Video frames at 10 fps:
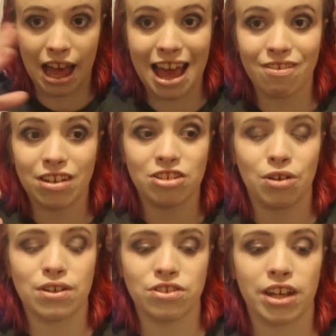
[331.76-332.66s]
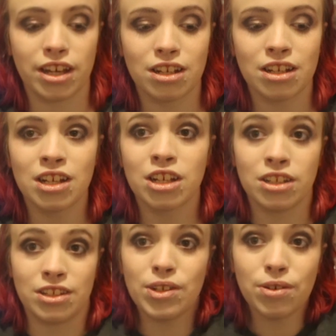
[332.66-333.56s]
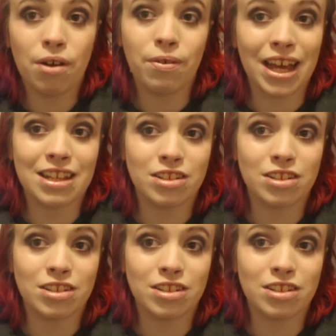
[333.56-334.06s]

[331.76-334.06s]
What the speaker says: area to go outside, you don't get